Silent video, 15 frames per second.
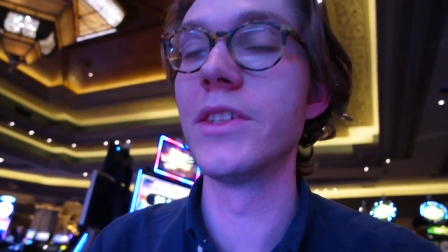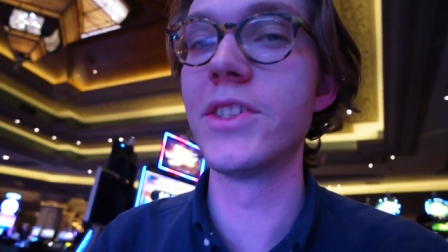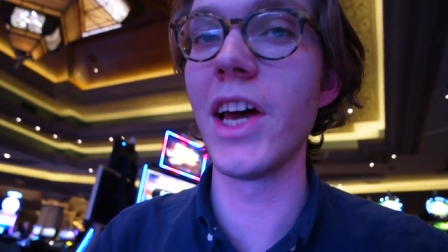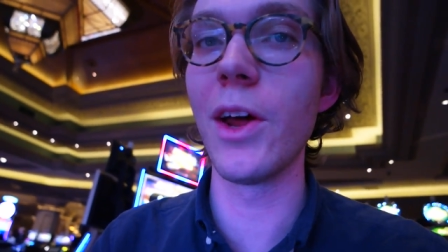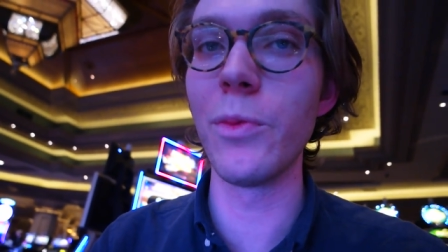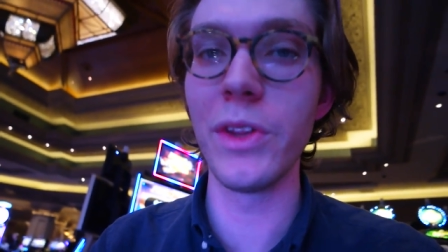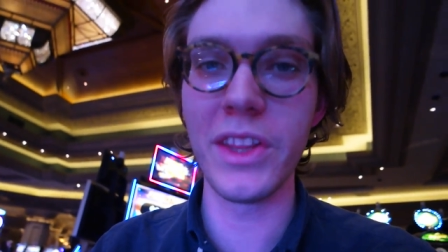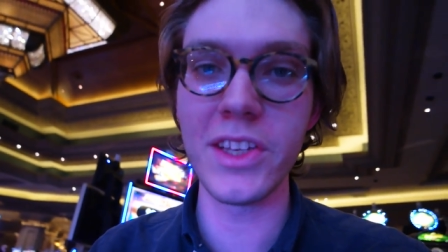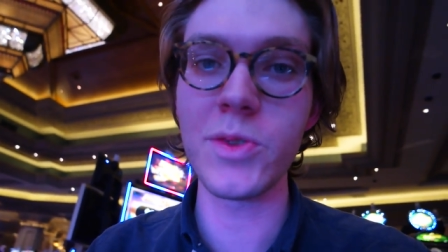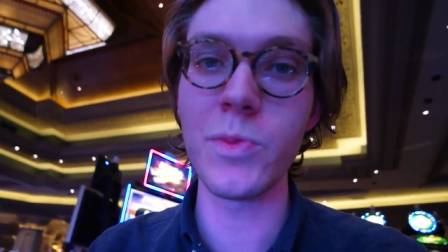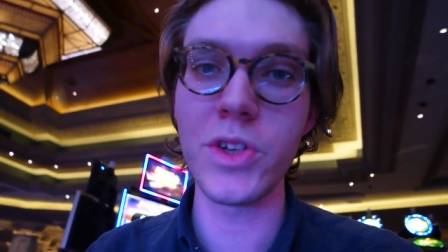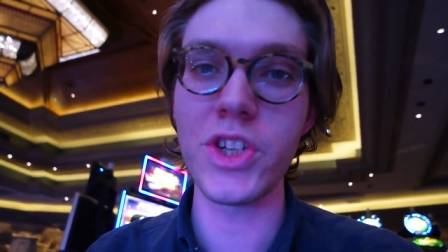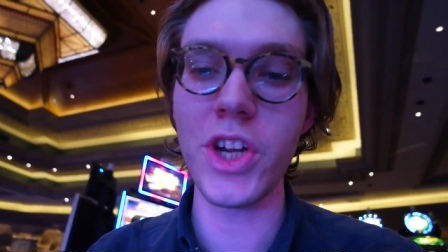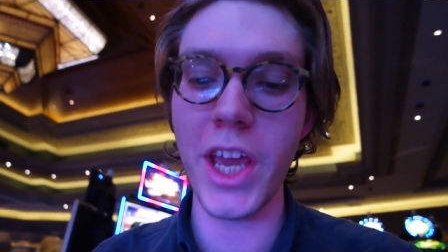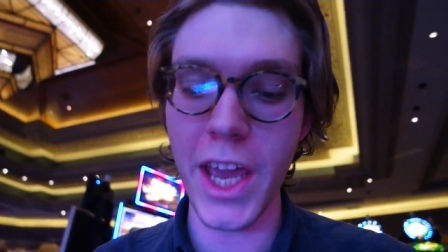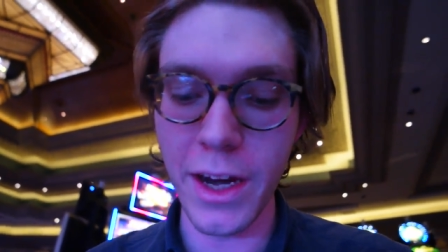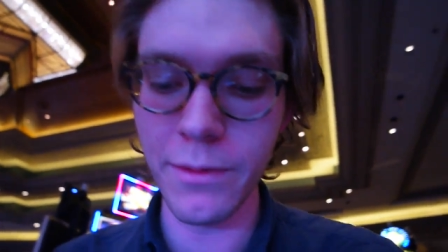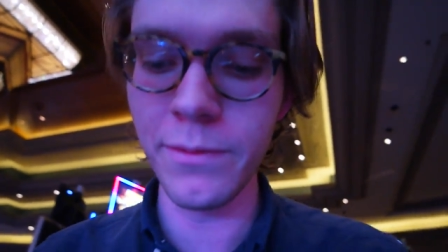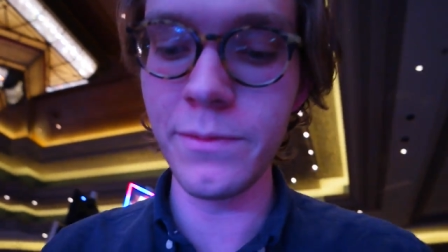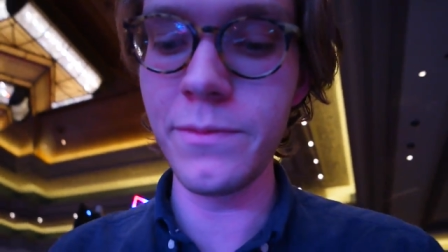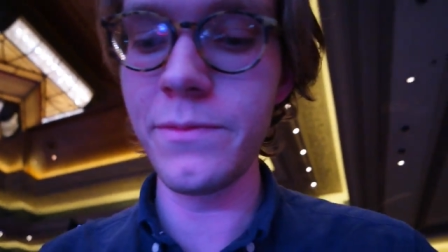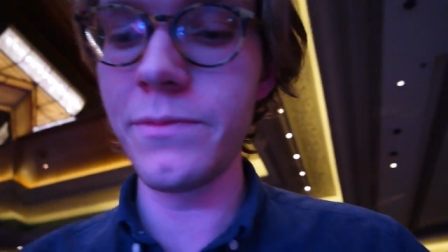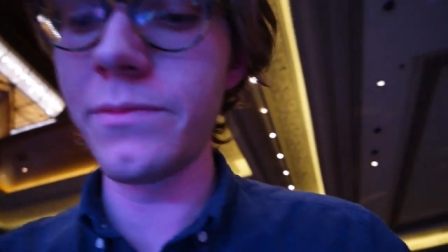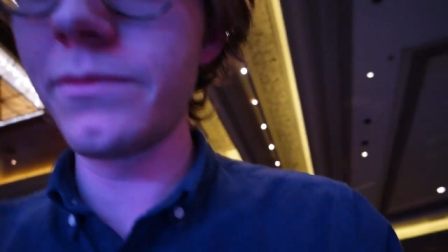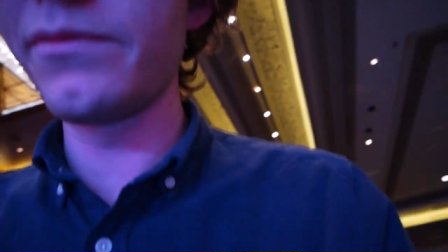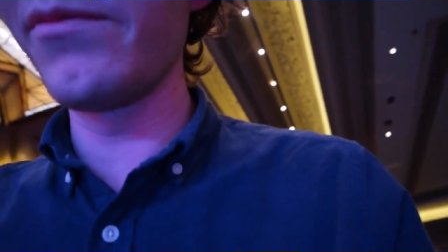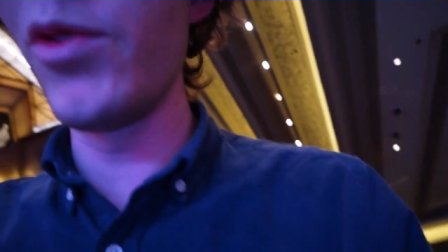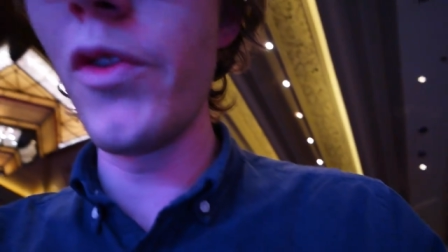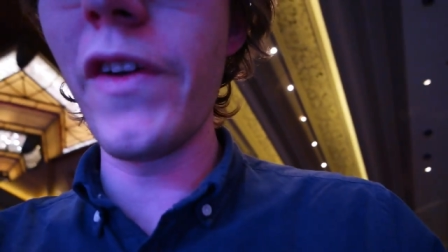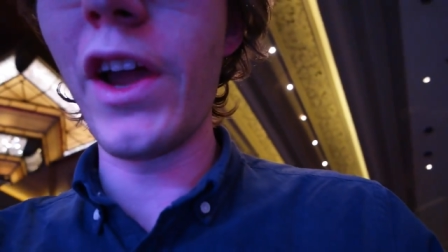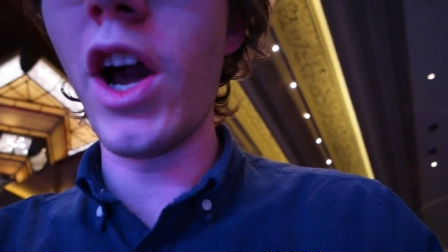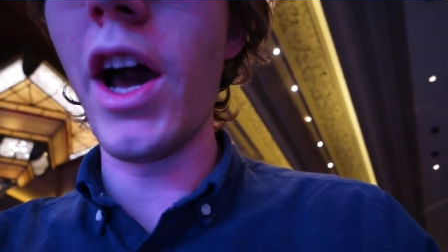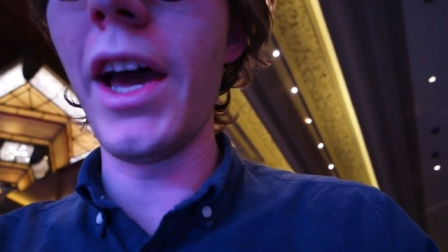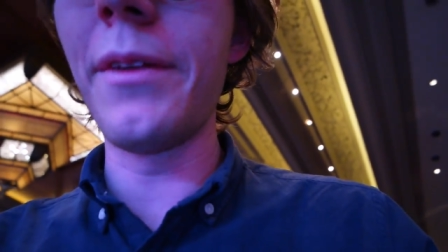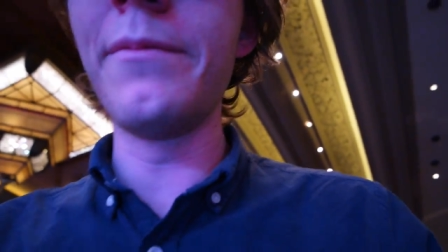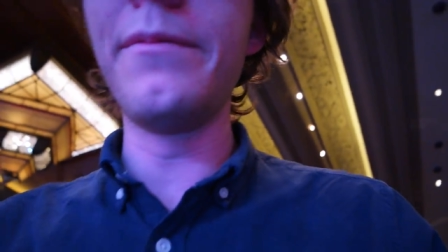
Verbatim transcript: Done with this machine. Moving on.